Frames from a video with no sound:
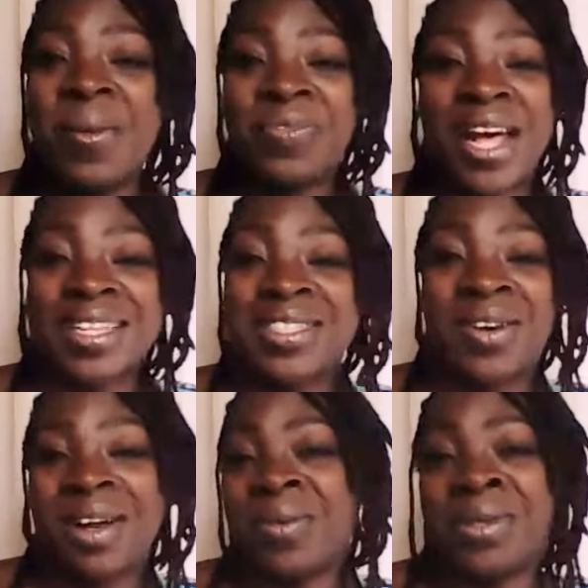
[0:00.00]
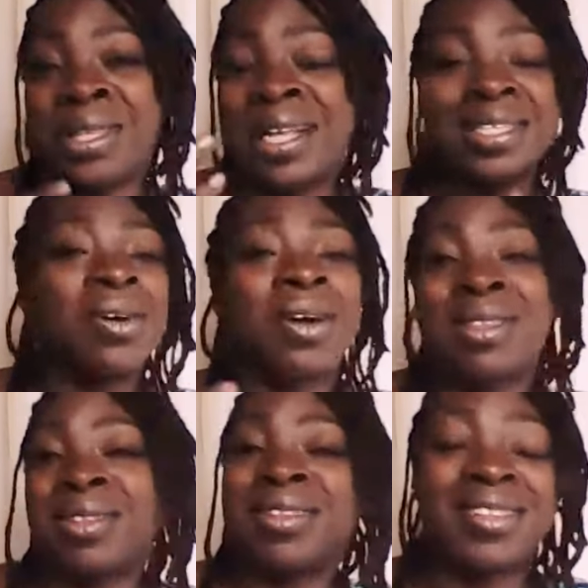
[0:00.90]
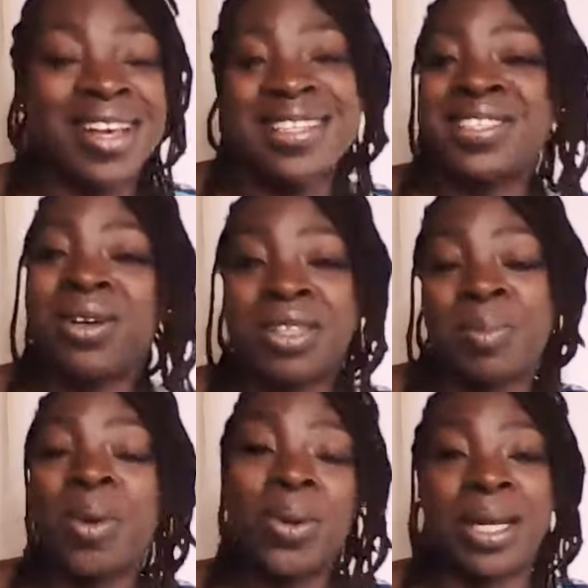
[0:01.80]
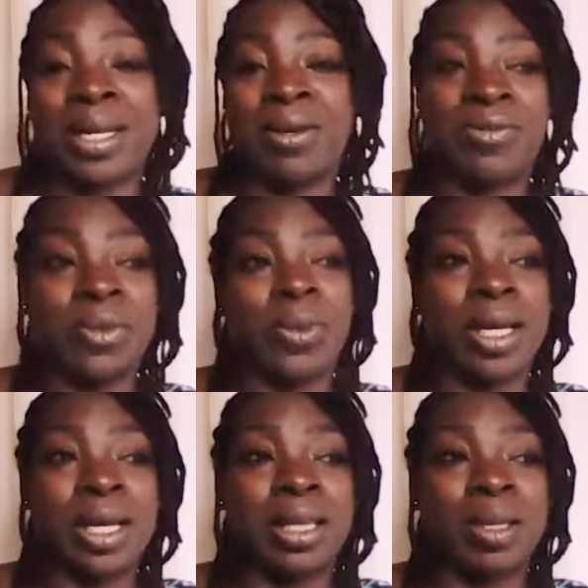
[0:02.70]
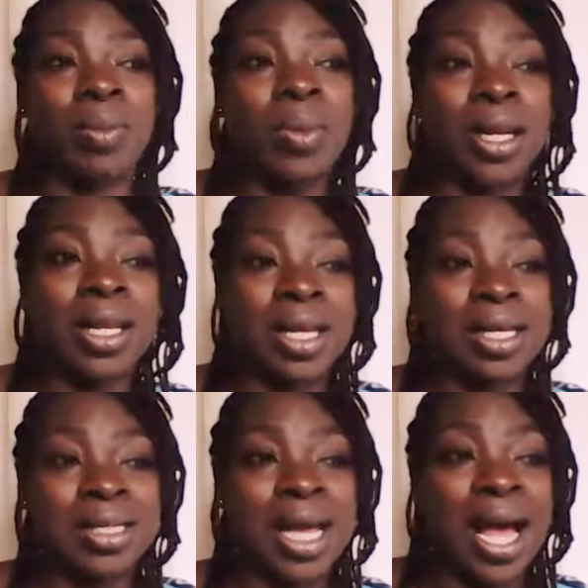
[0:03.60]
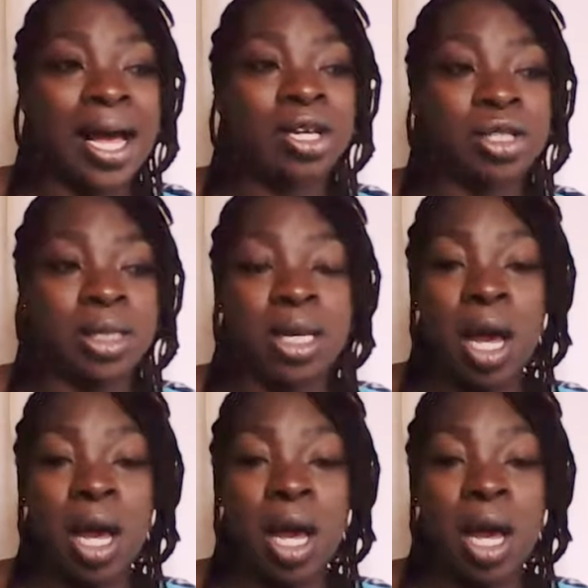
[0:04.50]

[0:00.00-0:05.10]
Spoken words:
that's not the point of doing it. The point is to actually